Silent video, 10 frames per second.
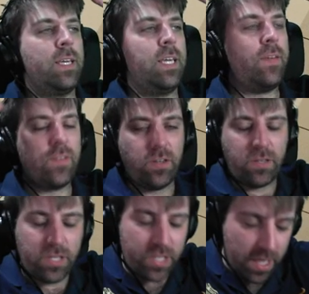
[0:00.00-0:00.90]
If you're new to
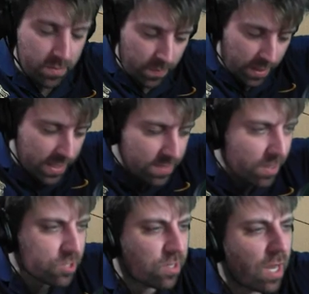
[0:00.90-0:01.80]
the channel, please
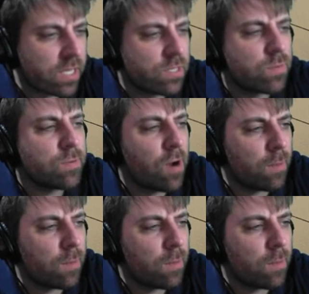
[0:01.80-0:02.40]
make sure you like and subscribe.